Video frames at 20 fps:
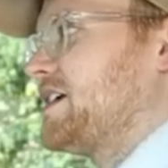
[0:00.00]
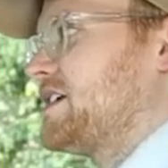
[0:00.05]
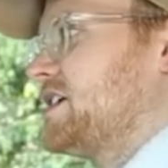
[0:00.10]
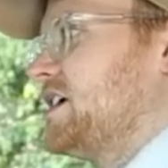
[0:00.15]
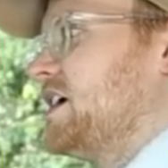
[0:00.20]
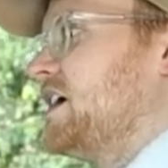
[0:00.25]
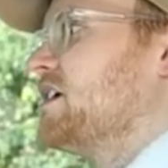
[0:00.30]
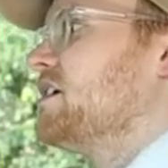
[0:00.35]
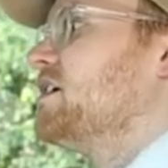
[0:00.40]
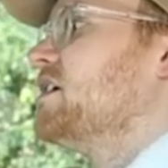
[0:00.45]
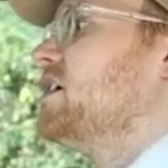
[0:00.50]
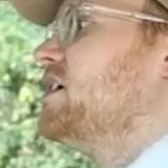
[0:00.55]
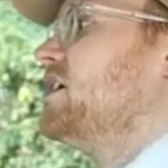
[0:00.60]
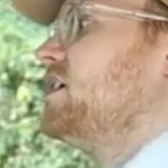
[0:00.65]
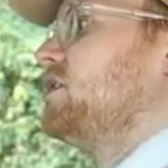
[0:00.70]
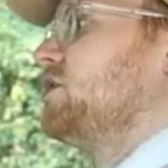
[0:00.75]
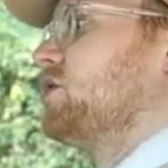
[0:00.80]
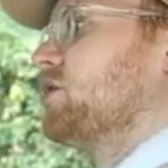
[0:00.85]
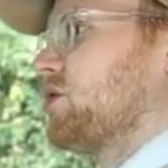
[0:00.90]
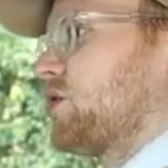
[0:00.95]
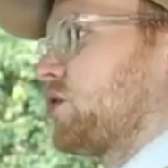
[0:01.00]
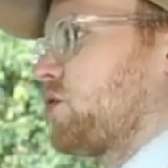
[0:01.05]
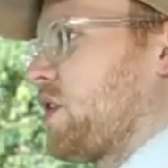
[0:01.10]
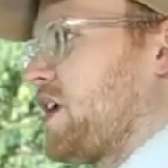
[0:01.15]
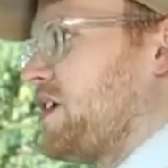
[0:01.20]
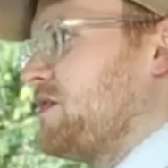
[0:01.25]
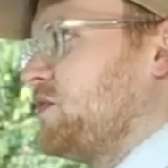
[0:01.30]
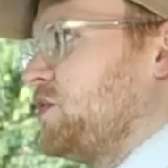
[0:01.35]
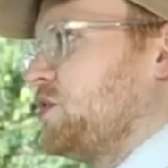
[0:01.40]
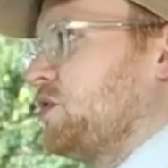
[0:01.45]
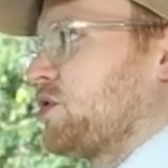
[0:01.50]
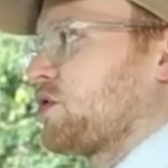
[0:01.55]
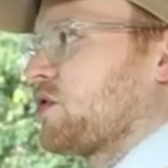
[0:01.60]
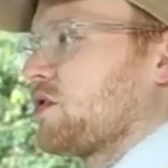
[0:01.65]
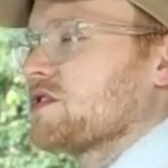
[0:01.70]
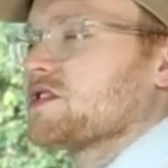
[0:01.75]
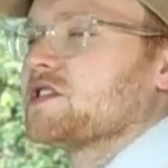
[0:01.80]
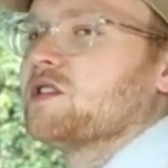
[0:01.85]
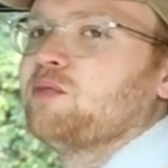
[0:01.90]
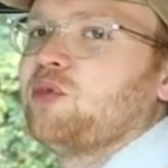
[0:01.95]
set, you've got a great view
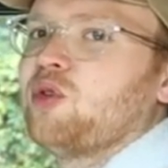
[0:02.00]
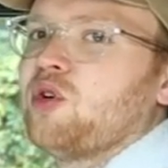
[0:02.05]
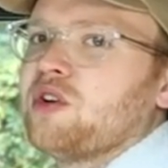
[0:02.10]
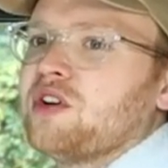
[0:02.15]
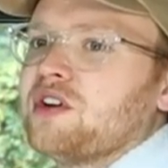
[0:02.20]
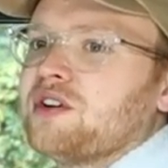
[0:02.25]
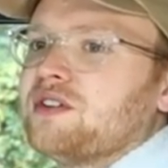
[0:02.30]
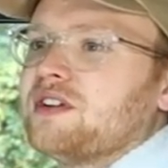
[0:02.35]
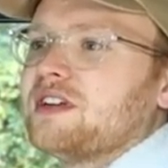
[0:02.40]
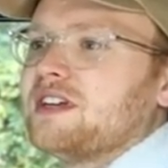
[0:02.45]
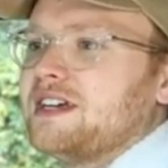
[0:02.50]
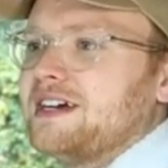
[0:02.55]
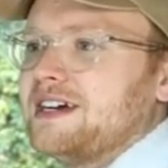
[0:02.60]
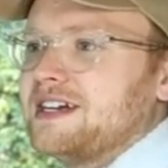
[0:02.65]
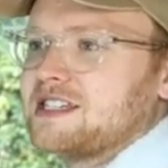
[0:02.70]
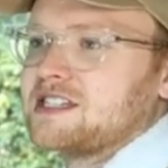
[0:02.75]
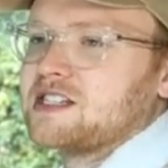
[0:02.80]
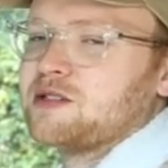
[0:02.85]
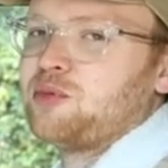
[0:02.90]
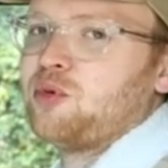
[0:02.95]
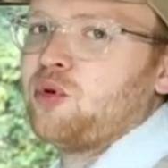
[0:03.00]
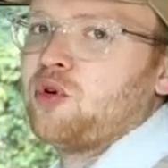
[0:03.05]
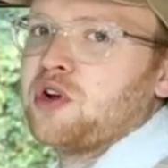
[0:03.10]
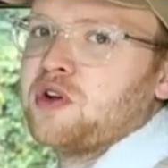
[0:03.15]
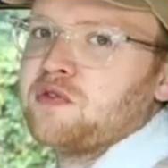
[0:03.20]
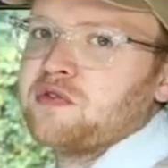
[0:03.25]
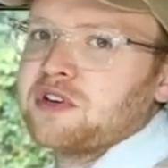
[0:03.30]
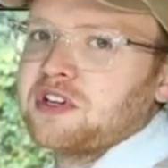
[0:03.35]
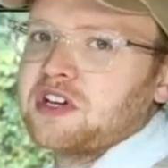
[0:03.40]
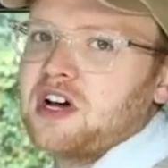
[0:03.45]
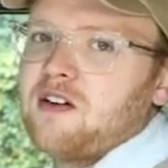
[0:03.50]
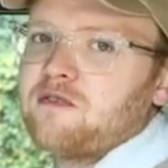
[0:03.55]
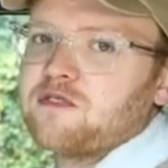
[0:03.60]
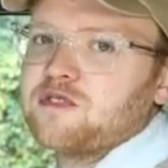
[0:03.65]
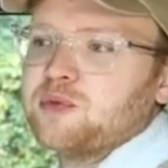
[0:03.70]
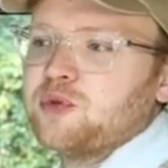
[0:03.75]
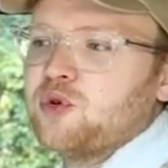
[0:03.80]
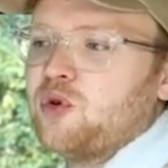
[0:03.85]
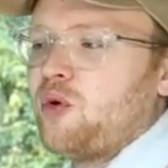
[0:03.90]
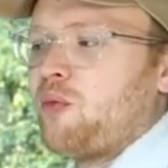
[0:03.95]
across the bonnet, it's supportive and
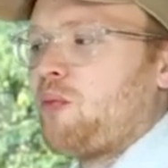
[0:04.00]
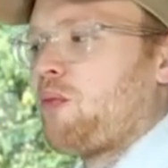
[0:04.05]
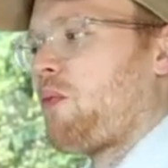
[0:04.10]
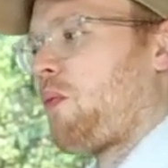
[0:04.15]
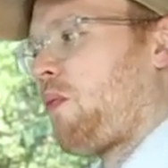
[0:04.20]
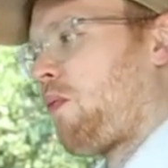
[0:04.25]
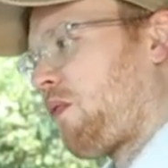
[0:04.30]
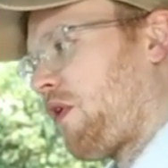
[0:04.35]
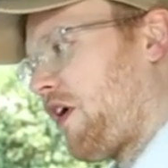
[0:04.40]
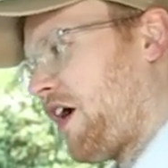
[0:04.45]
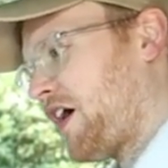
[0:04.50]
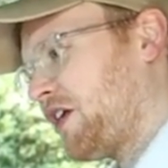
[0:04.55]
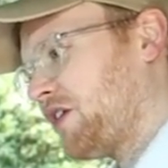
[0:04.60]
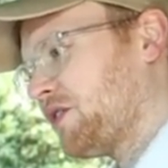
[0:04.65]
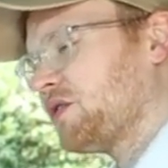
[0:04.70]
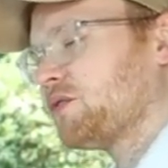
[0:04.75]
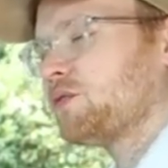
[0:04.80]
comfortable. And